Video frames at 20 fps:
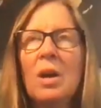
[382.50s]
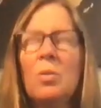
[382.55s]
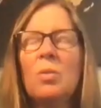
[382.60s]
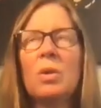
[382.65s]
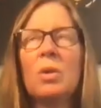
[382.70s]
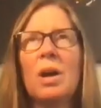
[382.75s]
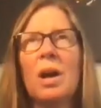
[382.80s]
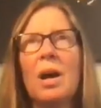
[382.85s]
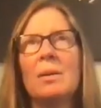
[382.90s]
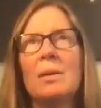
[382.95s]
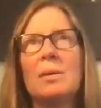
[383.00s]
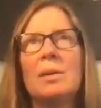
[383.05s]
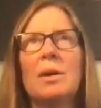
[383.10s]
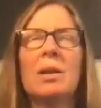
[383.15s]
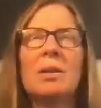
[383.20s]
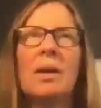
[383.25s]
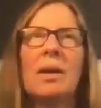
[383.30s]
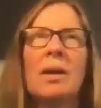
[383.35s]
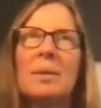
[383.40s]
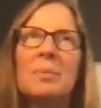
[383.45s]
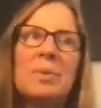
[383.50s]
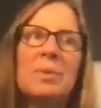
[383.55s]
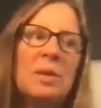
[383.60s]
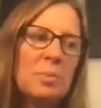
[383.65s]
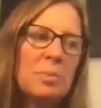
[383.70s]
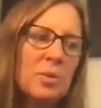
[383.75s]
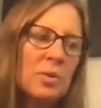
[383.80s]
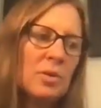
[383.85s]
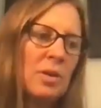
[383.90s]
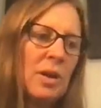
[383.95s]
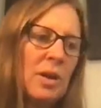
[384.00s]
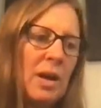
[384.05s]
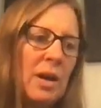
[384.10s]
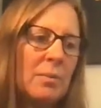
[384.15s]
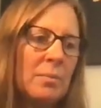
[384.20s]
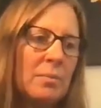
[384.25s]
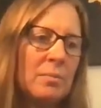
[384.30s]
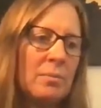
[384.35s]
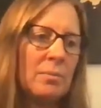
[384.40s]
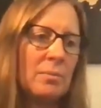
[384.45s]
Well, I know a lot of people
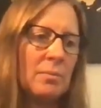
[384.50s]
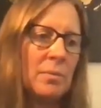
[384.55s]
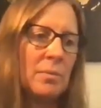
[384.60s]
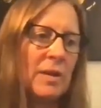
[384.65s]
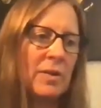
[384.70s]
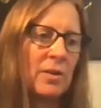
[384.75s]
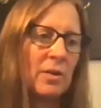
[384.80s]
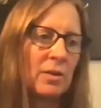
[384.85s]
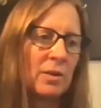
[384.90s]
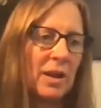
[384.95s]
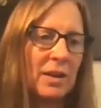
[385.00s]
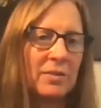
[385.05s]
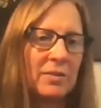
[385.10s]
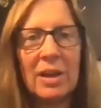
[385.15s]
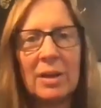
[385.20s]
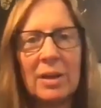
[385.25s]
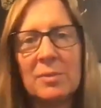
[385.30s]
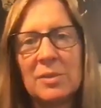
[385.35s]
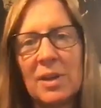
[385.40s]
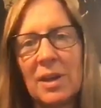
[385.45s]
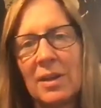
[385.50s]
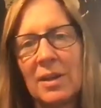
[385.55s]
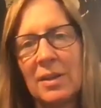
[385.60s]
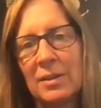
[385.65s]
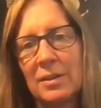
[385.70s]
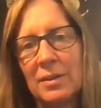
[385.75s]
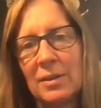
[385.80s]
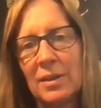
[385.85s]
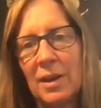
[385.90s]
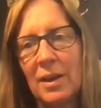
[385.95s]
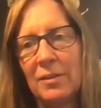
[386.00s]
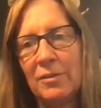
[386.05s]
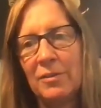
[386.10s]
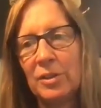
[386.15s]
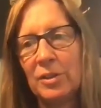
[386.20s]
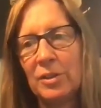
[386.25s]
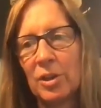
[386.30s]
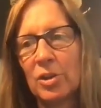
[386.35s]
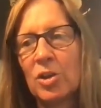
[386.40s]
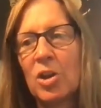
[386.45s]
in their lifetimes, I
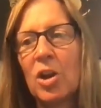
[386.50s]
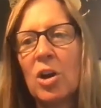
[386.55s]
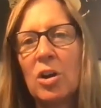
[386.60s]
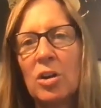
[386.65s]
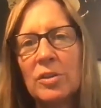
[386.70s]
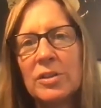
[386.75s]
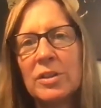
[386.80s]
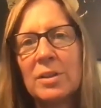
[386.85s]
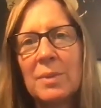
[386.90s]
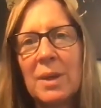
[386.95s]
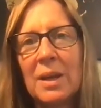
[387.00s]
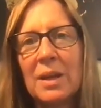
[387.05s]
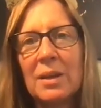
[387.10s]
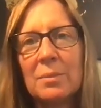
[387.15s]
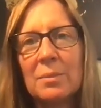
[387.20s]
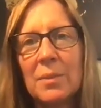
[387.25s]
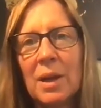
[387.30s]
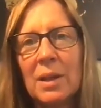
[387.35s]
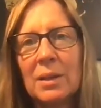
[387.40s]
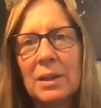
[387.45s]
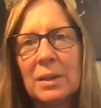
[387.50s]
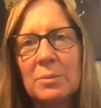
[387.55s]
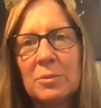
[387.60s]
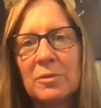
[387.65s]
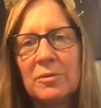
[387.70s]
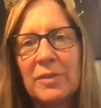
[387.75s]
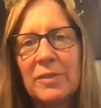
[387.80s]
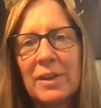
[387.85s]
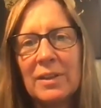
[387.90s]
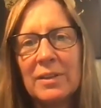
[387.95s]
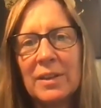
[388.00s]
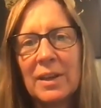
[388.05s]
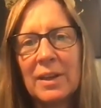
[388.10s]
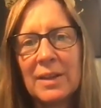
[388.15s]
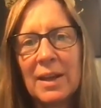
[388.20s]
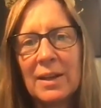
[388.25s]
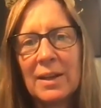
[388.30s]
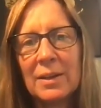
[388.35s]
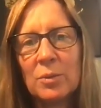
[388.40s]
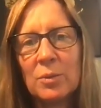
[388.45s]
feel, are called to make a leap of faith like
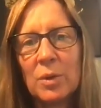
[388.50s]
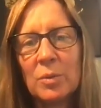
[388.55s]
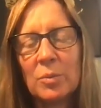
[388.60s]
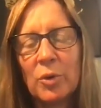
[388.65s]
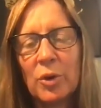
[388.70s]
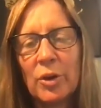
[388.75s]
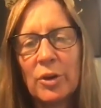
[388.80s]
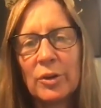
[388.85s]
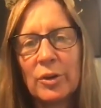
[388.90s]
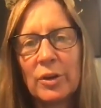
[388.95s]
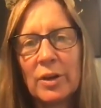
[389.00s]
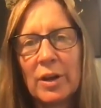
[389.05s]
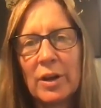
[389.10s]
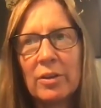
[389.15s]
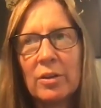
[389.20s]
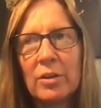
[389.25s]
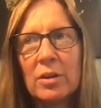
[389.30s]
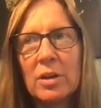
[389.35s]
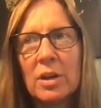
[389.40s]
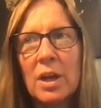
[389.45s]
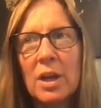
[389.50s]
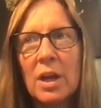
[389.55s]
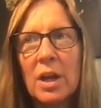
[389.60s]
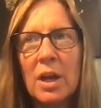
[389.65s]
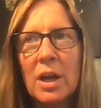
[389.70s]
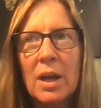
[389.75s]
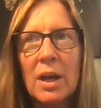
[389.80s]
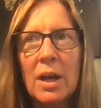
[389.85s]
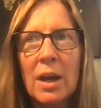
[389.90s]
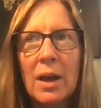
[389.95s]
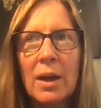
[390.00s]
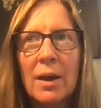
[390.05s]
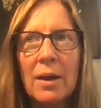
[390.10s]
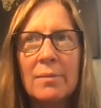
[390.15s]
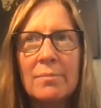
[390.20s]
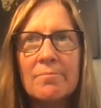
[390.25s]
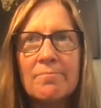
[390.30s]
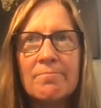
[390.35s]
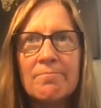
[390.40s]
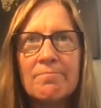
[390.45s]
that at one point or another.
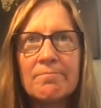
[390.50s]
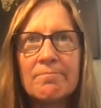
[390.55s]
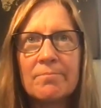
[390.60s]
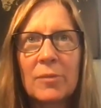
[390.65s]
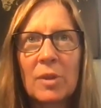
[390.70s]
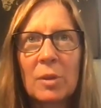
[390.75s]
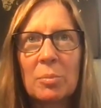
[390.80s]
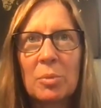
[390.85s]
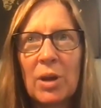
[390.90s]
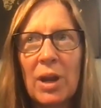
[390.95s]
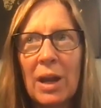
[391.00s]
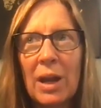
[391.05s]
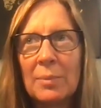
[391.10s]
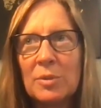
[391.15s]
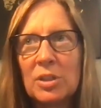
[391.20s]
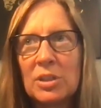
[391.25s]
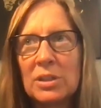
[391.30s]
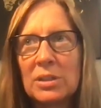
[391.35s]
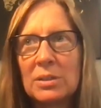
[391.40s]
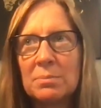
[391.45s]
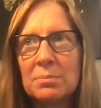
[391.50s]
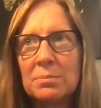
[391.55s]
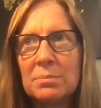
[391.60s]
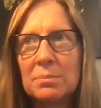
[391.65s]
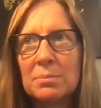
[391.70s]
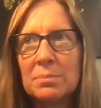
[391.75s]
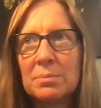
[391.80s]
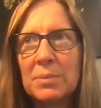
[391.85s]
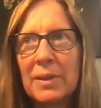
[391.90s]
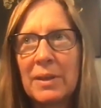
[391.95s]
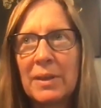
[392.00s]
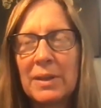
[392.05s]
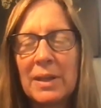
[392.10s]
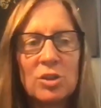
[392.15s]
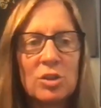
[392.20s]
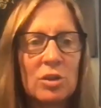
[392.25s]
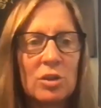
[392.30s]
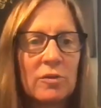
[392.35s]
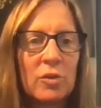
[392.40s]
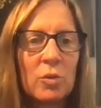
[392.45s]
Perhaps just by the
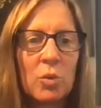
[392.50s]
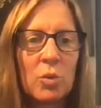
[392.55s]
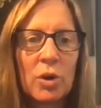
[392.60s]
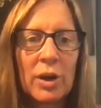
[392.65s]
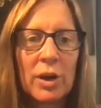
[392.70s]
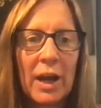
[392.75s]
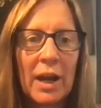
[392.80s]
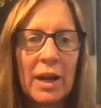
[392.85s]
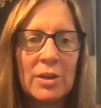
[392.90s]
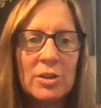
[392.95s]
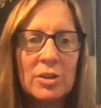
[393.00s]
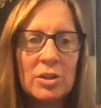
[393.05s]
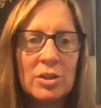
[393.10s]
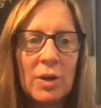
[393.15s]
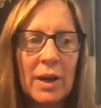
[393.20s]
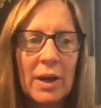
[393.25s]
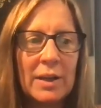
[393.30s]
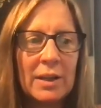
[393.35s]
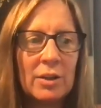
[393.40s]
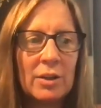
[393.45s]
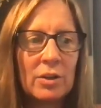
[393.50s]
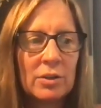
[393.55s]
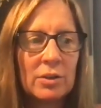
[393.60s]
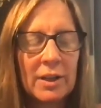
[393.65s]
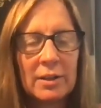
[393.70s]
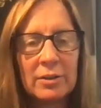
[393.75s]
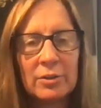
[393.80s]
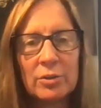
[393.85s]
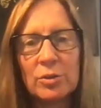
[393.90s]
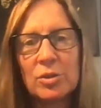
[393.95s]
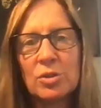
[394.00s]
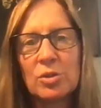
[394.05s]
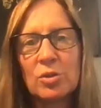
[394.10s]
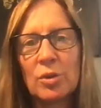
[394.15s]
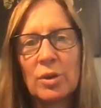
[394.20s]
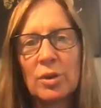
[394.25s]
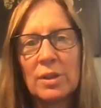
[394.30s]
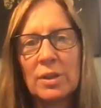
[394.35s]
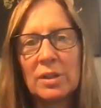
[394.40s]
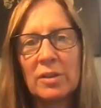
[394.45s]
nature of the work I do, I hear a lot of those
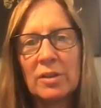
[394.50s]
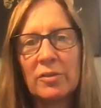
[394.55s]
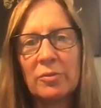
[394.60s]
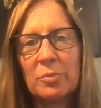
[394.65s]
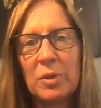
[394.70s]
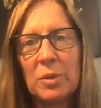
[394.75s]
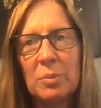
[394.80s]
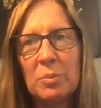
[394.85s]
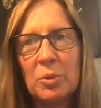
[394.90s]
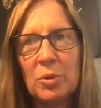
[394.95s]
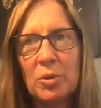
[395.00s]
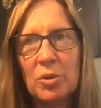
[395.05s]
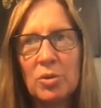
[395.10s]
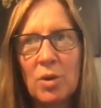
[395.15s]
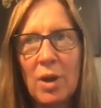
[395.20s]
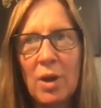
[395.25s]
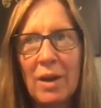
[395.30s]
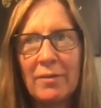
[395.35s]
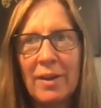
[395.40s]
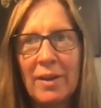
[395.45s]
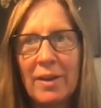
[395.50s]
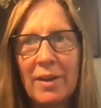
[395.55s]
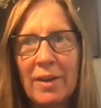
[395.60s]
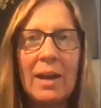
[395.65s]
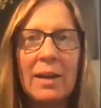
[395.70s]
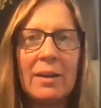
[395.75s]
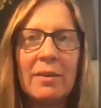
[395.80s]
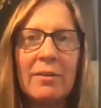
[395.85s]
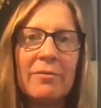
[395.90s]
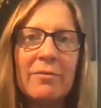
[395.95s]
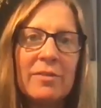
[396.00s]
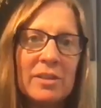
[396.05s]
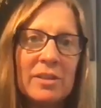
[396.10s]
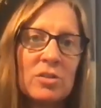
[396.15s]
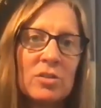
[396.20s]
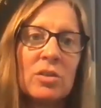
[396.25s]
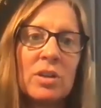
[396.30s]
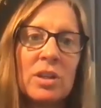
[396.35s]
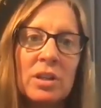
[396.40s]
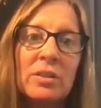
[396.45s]
stories of people who have had a
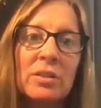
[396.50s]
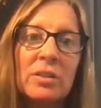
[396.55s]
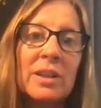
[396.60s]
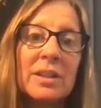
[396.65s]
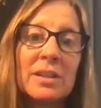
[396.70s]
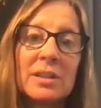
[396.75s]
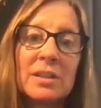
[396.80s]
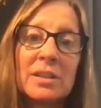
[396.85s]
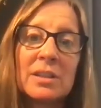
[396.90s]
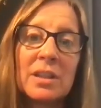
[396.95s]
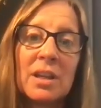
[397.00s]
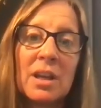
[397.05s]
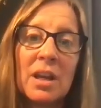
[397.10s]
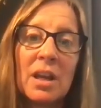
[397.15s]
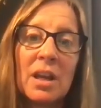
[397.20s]
physical illness,